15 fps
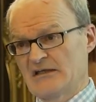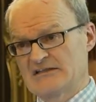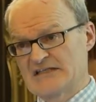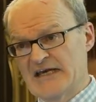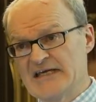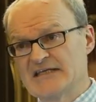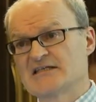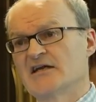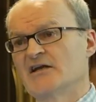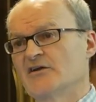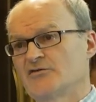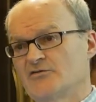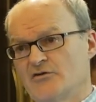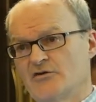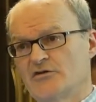data
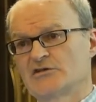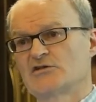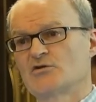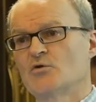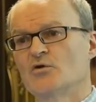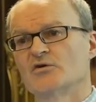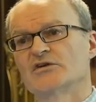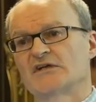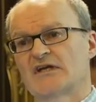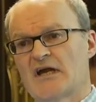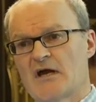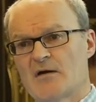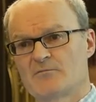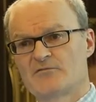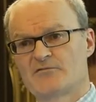through the talk that
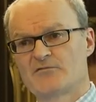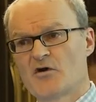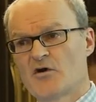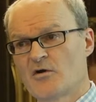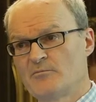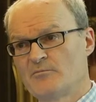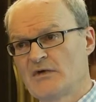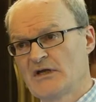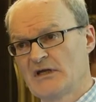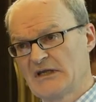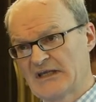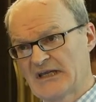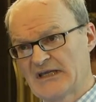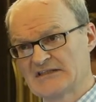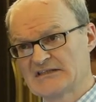come from
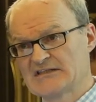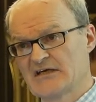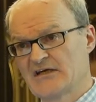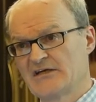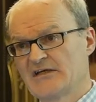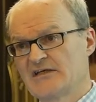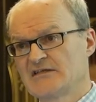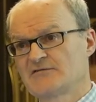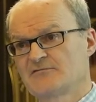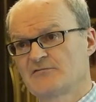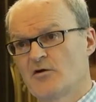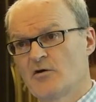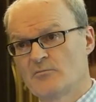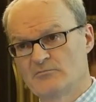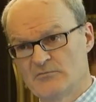case studies,
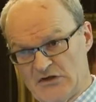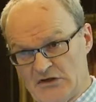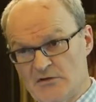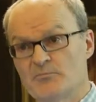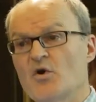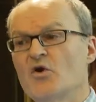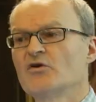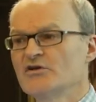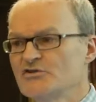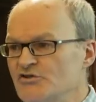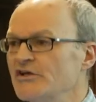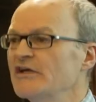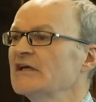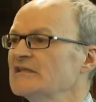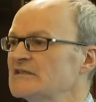from
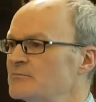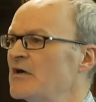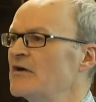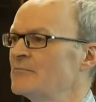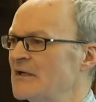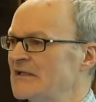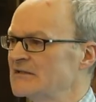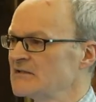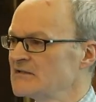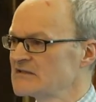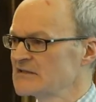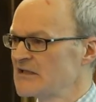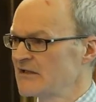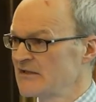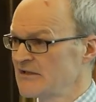laboratory experimental
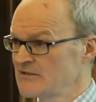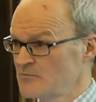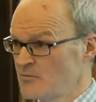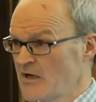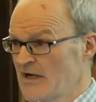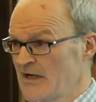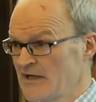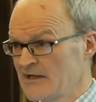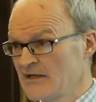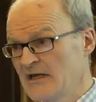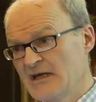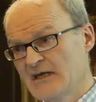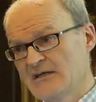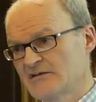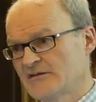studies where
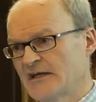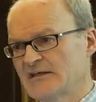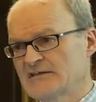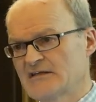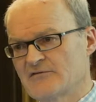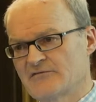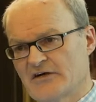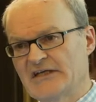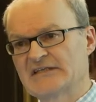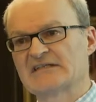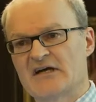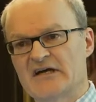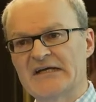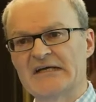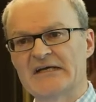things are very
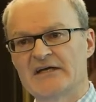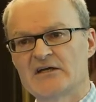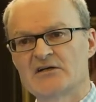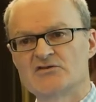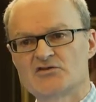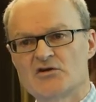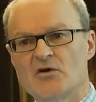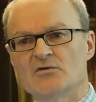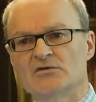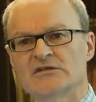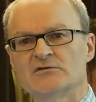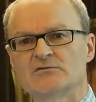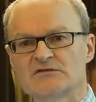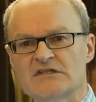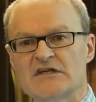tightly controlled,
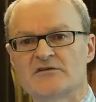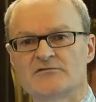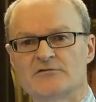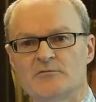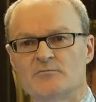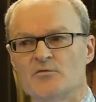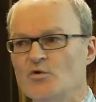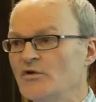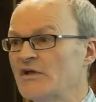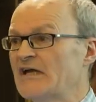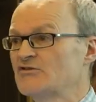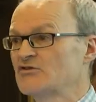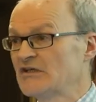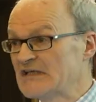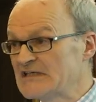and also from more
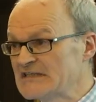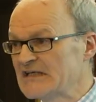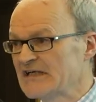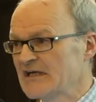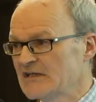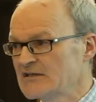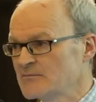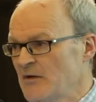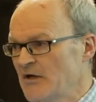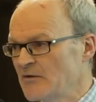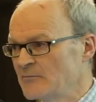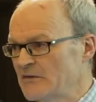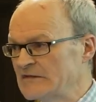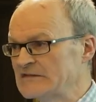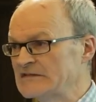naturalistic
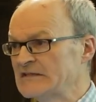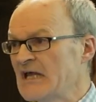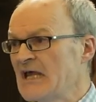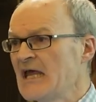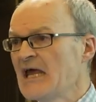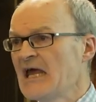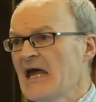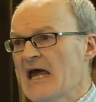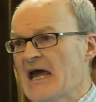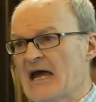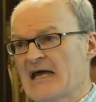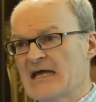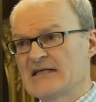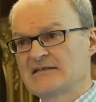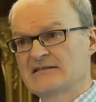experiments.
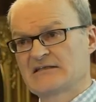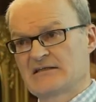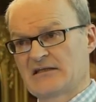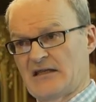And